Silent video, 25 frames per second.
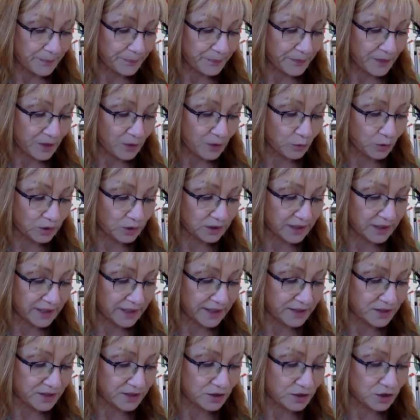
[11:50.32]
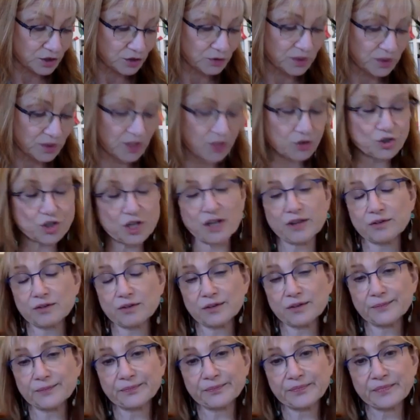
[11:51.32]
relate to each
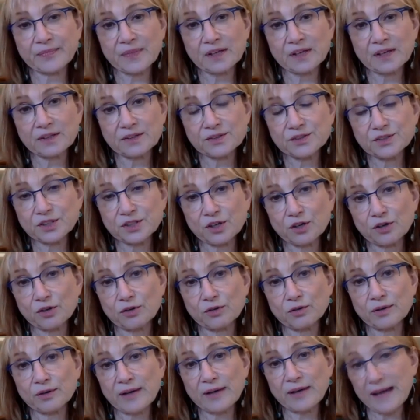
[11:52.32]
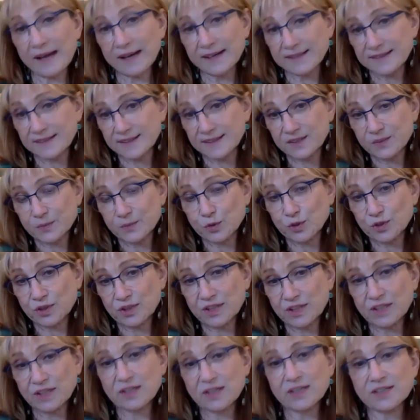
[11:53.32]
other. So axis
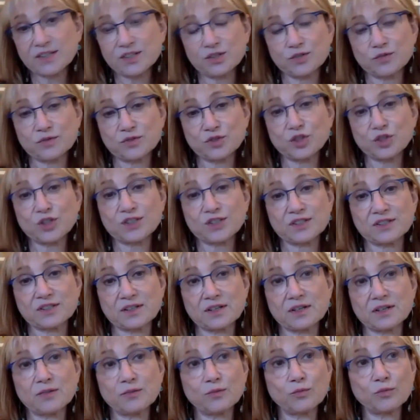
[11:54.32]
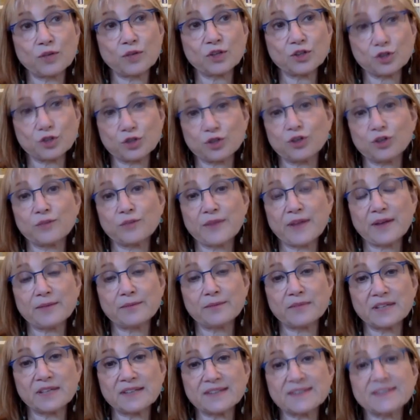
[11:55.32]
mundi is just a term that
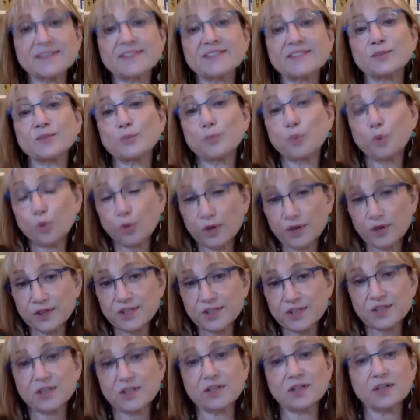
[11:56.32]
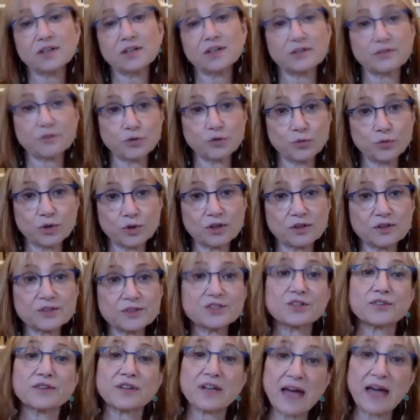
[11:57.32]
means support of the world.
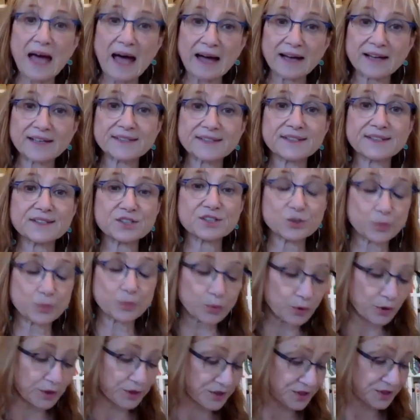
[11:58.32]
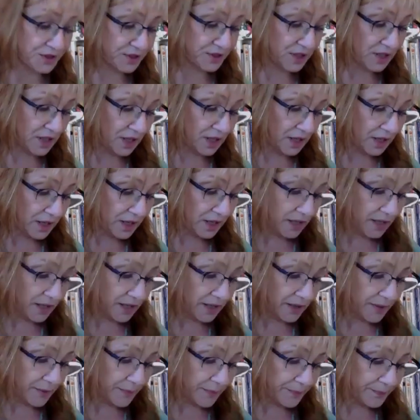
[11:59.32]
So the axis supports
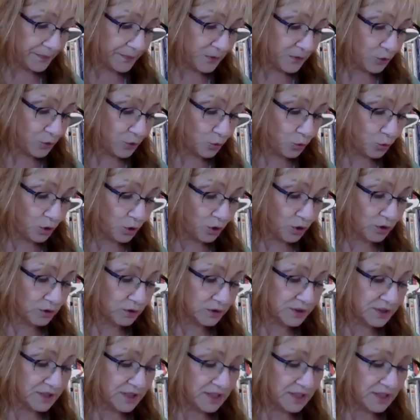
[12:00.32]
the world.